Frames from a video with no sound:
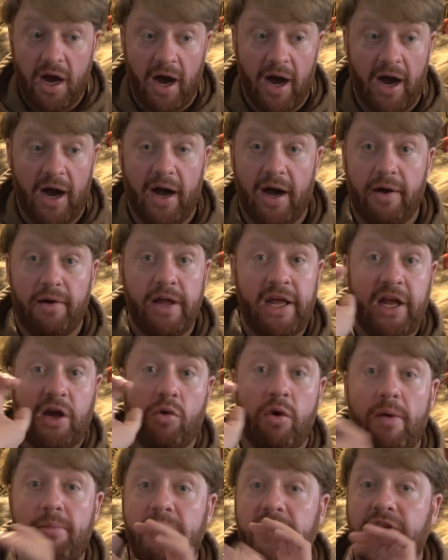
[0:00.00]
uh,
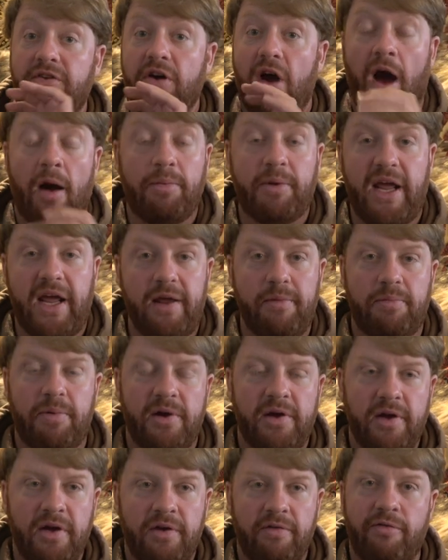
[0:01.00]
equipment, upkeep
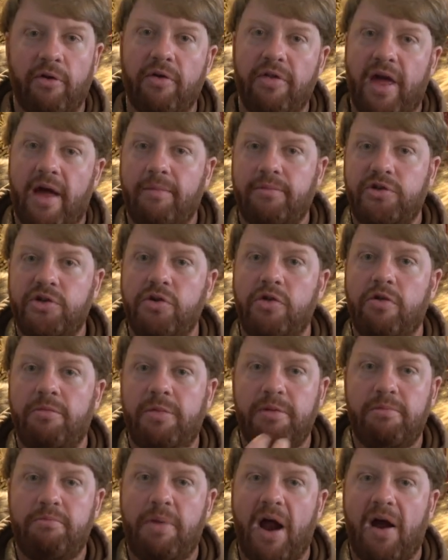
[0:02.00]
for them to have
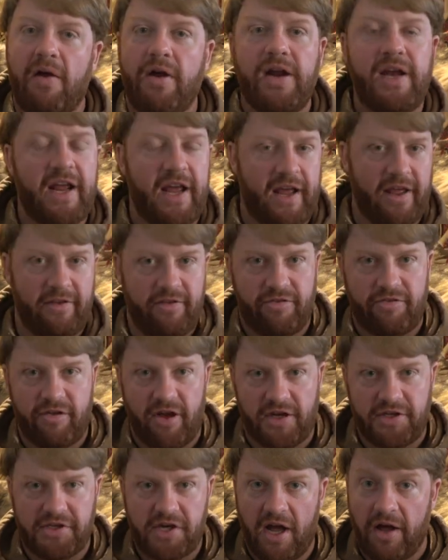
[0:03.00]
been buried in
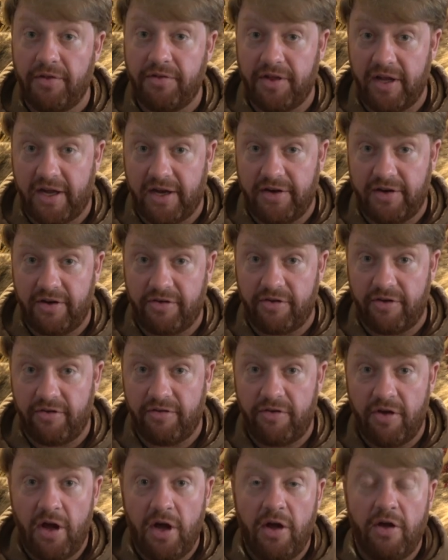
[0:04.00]
such healthy conditions.